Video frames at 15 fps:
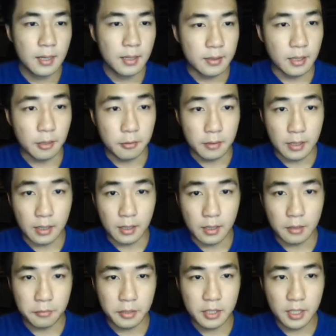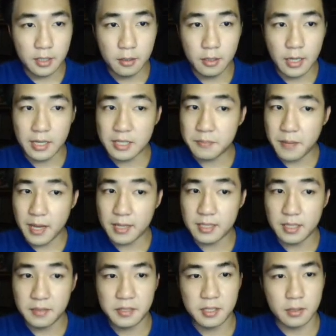Now we take a look at his
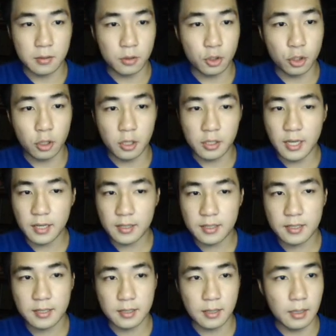passives. Draw attacks.